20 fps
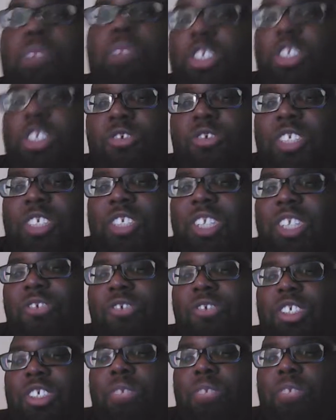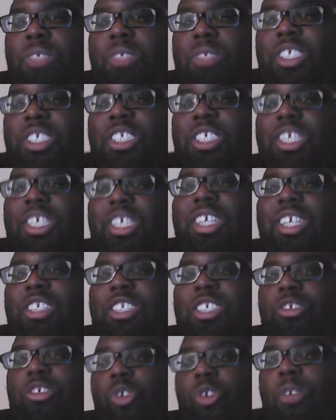put your receivers in a position to
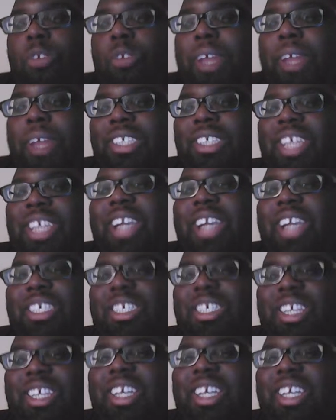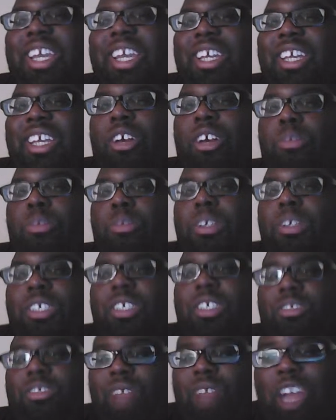get your quarterback sacked because they can't get open
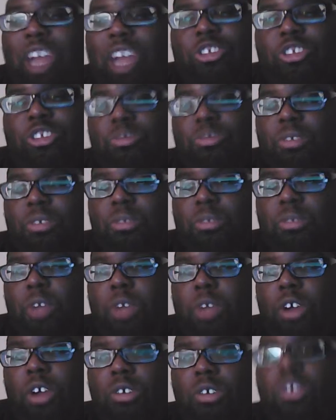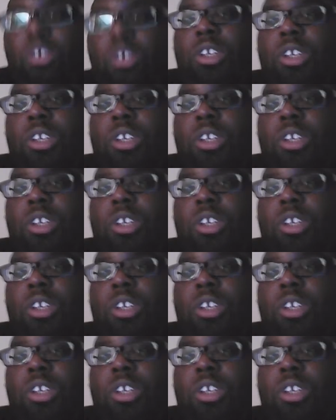because routes you put them on.